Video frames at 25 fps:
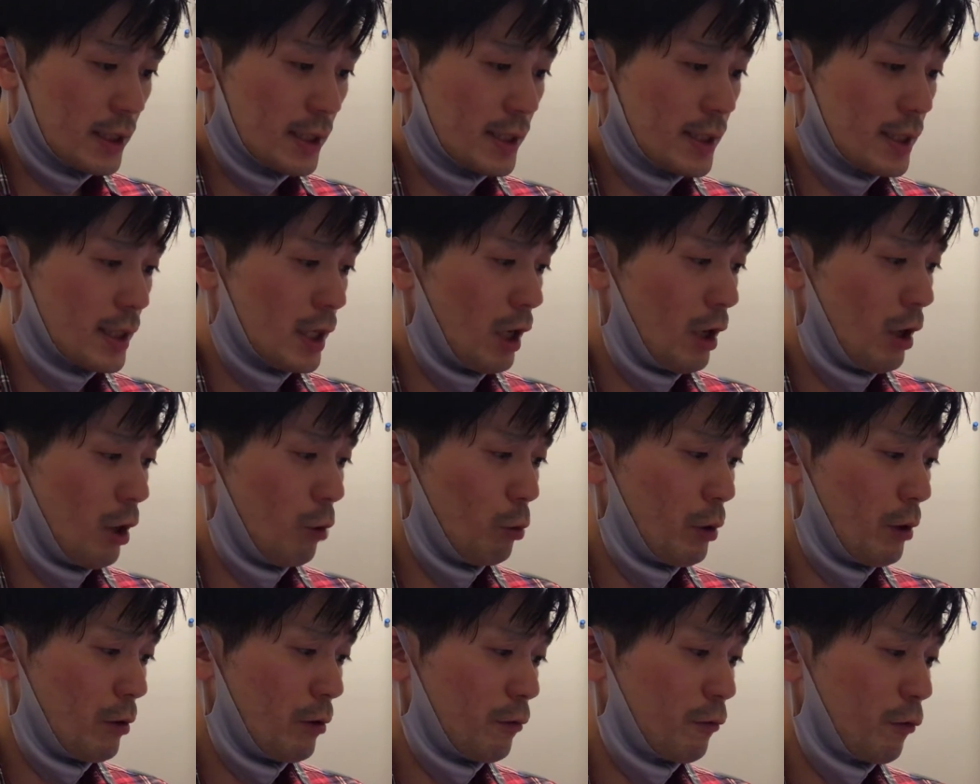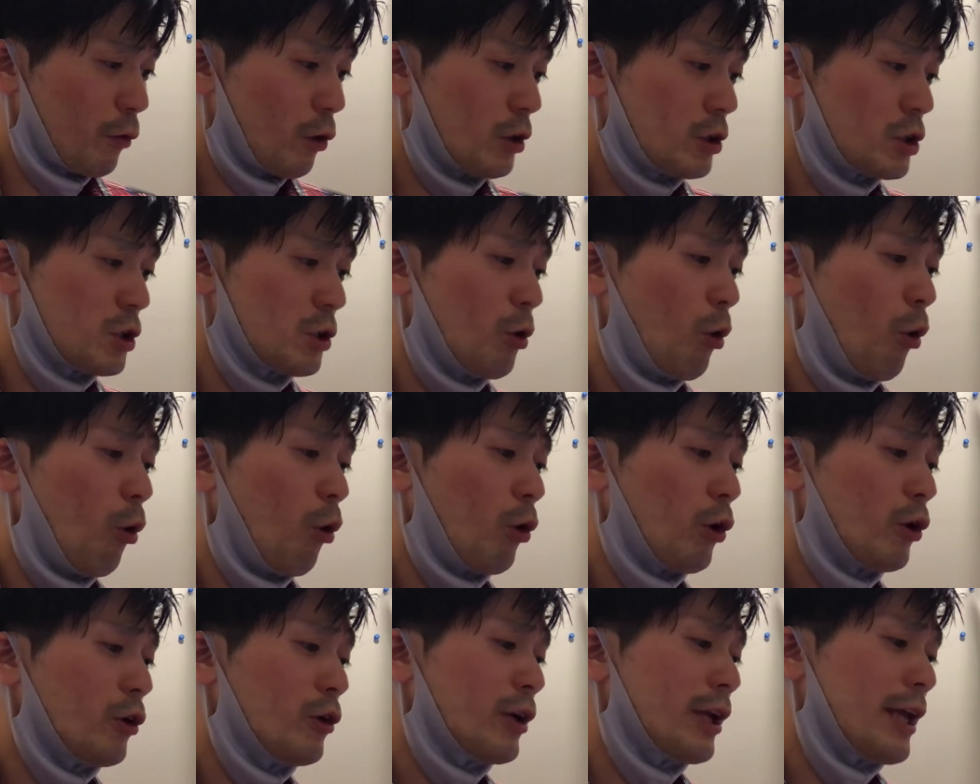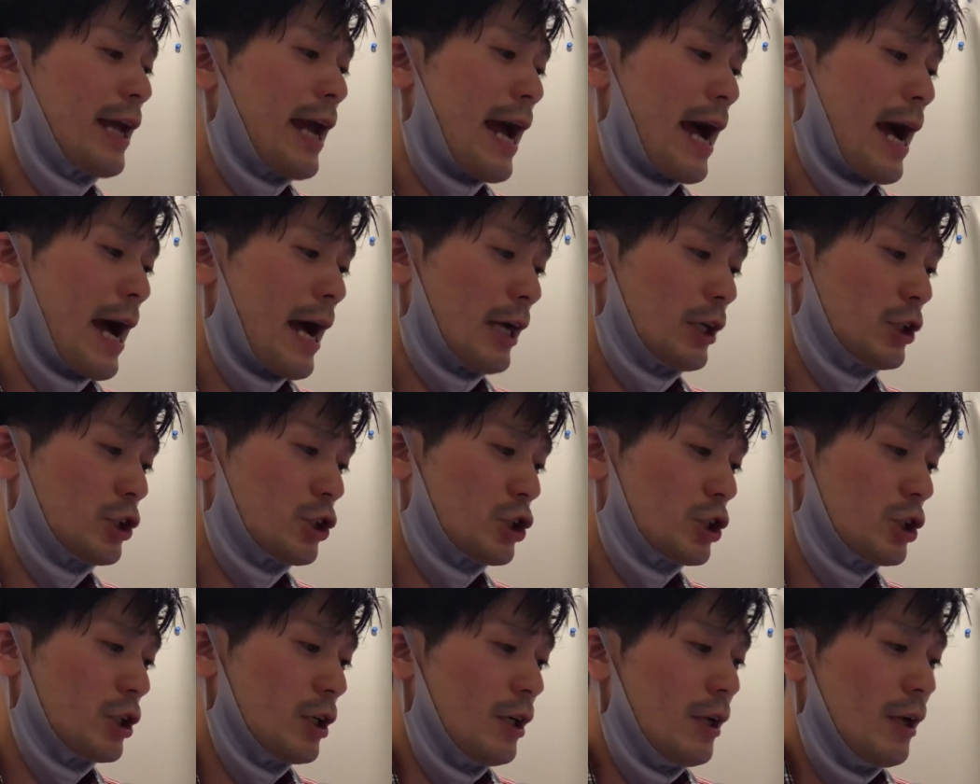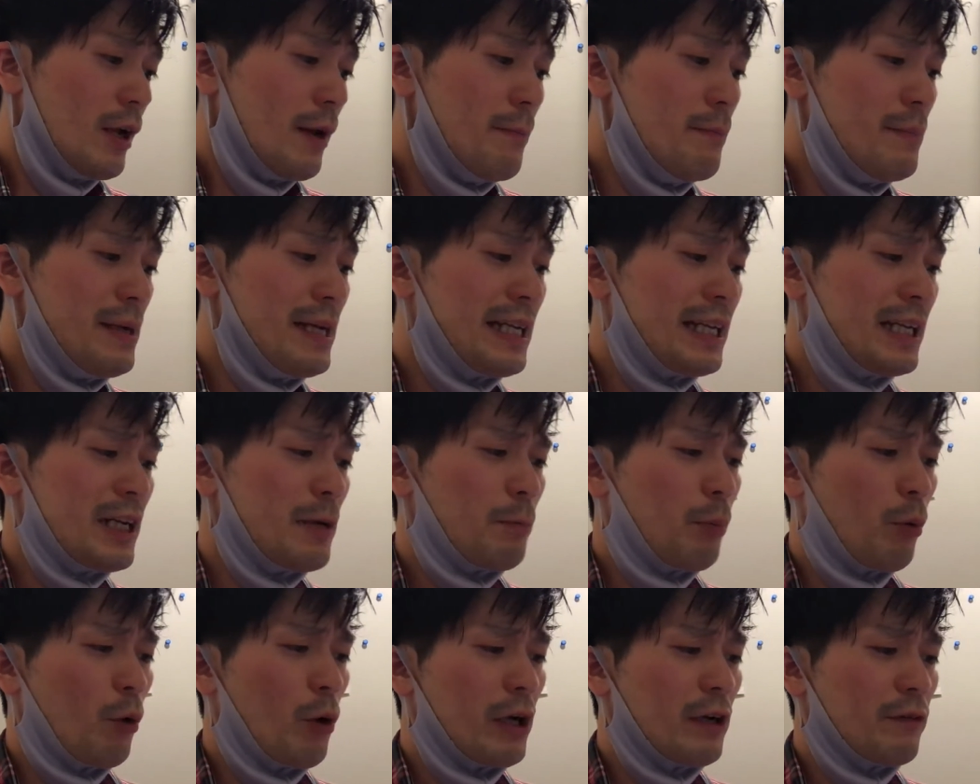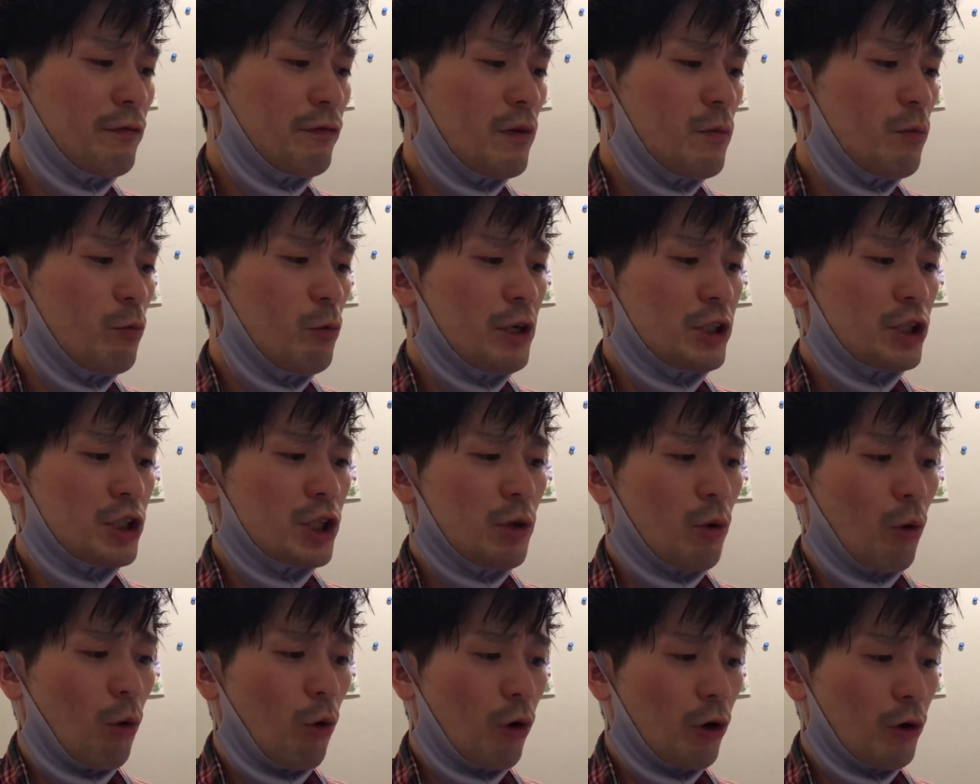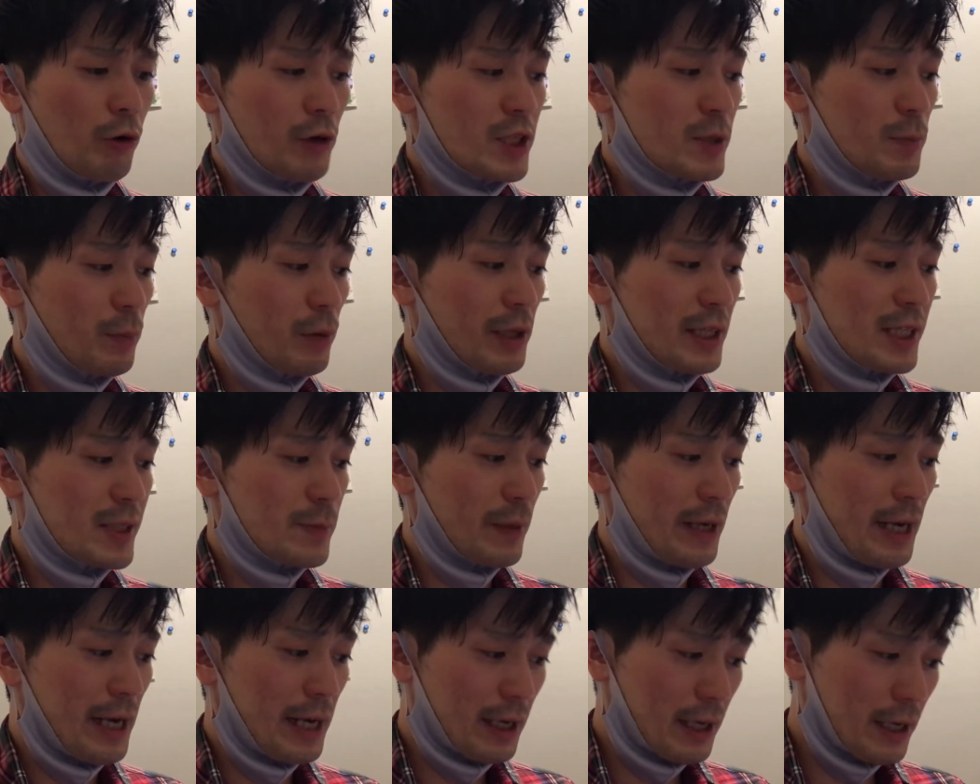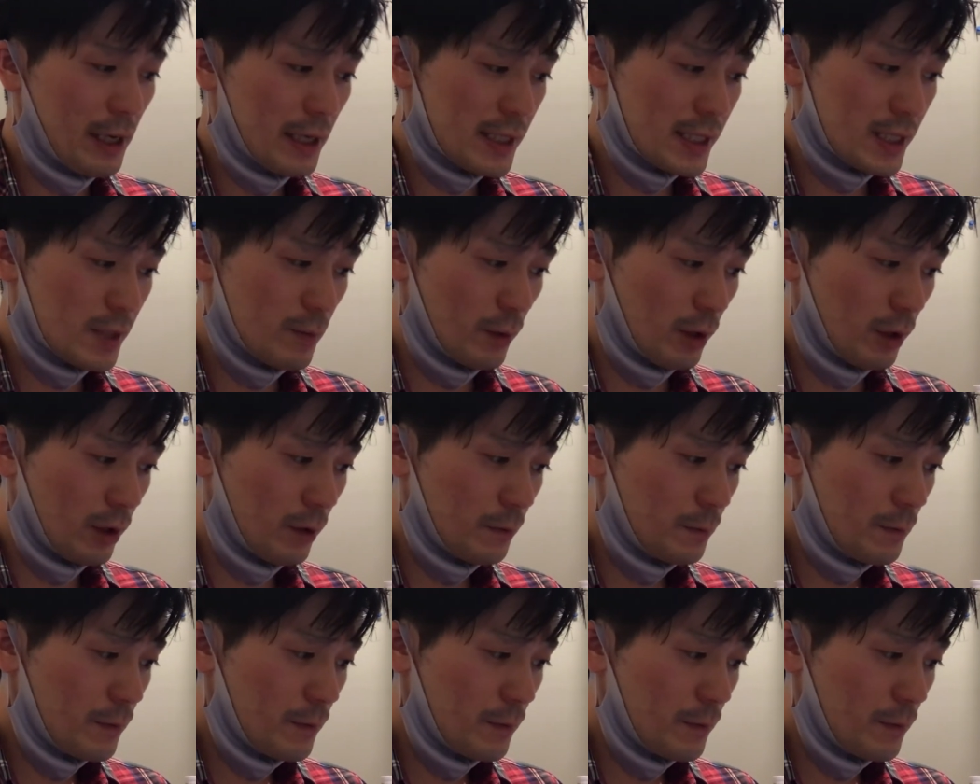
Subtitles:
So, we refer to order to cash, meaning the point from which an order is placed by a customer,